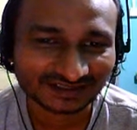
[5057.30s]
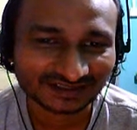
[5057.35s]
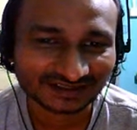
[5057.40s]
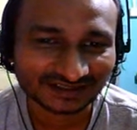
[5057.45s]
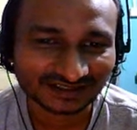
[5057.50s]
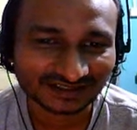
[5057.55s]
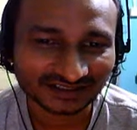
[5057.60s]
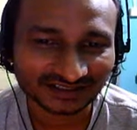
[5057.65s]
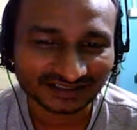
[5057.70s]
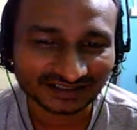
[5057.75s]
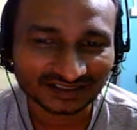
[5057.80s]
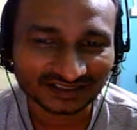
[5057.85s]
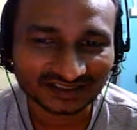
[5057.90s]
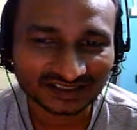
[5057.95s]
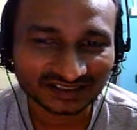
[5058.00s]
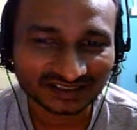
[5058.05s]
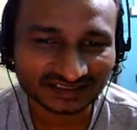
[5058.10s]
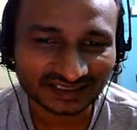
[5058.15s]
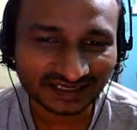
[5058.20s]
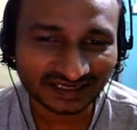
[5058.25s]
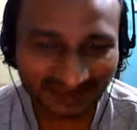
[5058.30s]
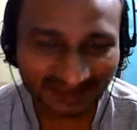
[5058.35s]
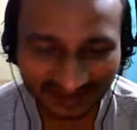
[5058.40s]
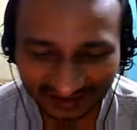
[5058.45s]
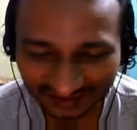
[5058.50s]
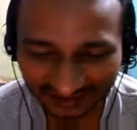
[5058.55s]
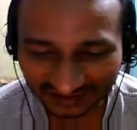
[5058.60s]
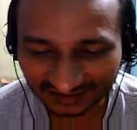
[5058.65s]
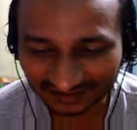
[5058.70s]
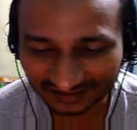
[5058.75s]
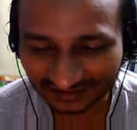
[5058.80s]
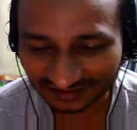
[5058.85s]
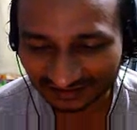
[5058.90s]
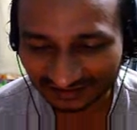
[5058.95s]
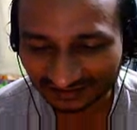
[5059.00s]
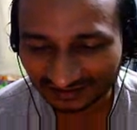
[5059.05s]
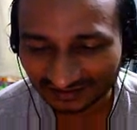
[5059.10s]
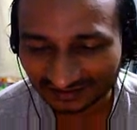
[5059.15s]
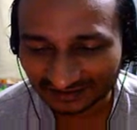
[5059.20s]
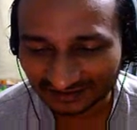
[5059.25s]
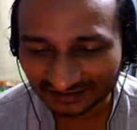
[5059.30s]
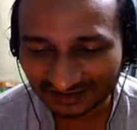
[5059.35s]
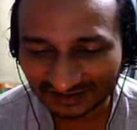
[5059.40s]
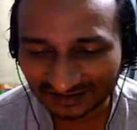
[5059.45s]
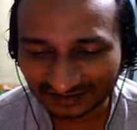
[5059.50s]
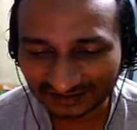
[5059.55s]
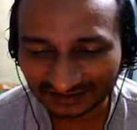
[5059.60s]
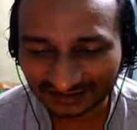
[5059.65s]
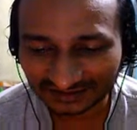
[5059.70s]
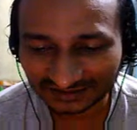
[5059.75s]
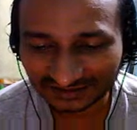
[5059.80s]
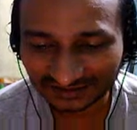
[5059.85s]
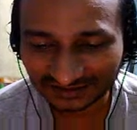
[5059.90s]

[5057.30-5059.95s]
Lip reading: Yeah, and she says, excellent. So,